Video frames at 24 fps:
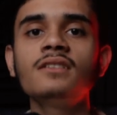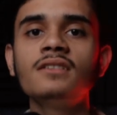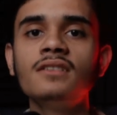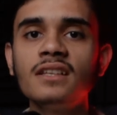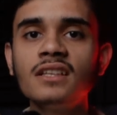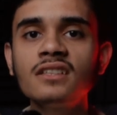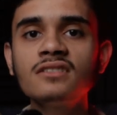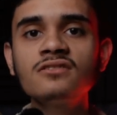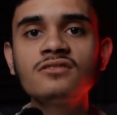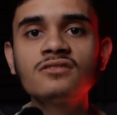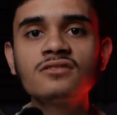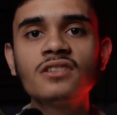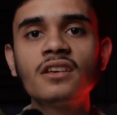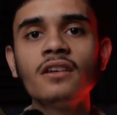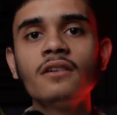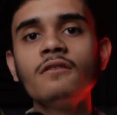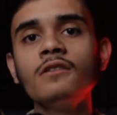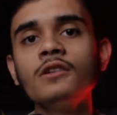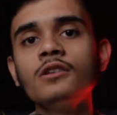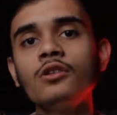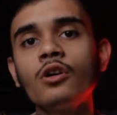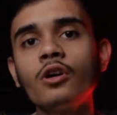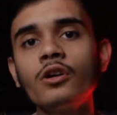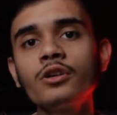let's give
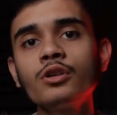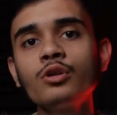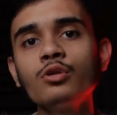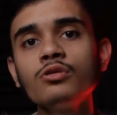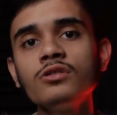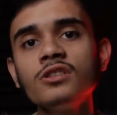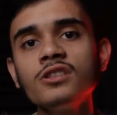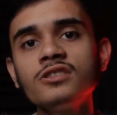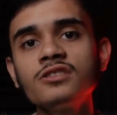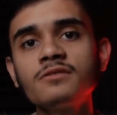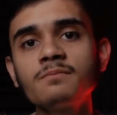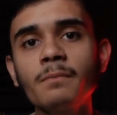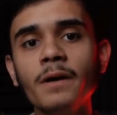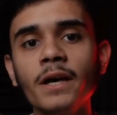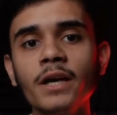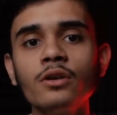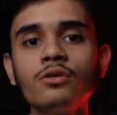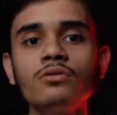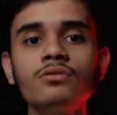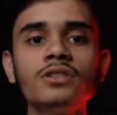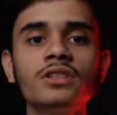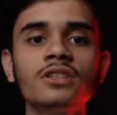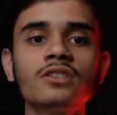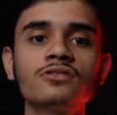a nod to these
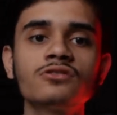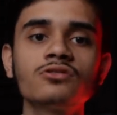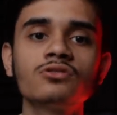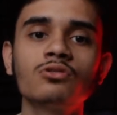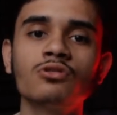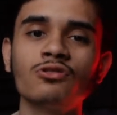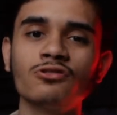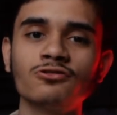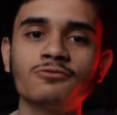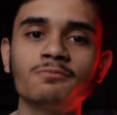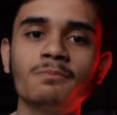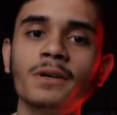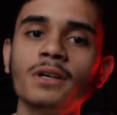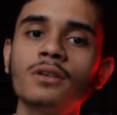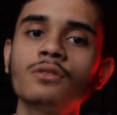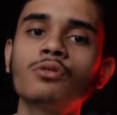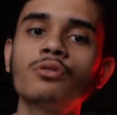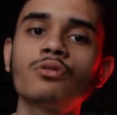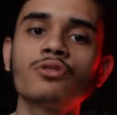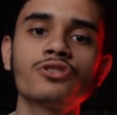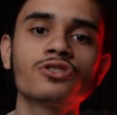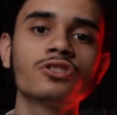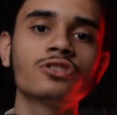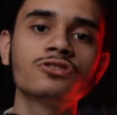pioneers whose big
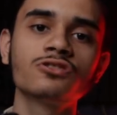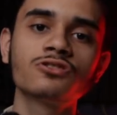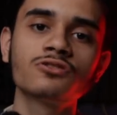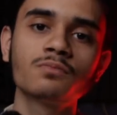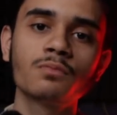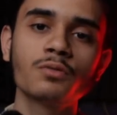questions